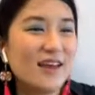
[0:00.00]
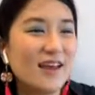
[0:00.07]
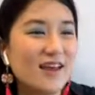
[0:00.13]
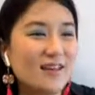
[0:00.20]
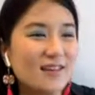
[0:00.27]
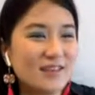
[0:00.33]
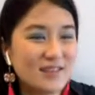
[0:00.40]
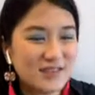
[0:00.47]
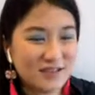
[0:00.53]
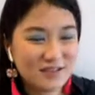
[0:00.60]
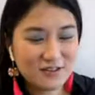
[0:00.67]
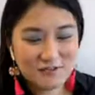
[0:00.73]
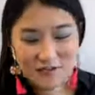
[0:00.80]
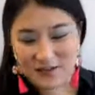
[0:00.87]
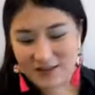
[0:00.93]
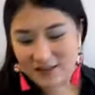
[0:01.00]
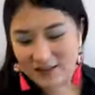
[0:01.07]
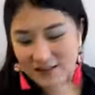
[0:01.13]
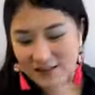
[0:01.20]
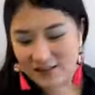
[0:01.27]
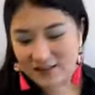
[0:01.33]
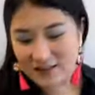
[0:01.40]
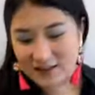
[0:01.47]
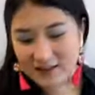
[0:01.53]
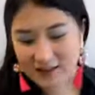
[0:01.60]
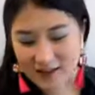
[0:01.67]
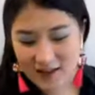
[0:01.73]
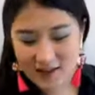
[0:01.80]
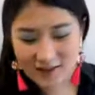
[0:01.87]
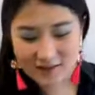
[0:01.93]
accessories and things like
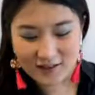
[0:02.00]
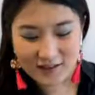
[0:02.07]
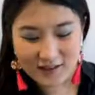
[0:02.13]
that.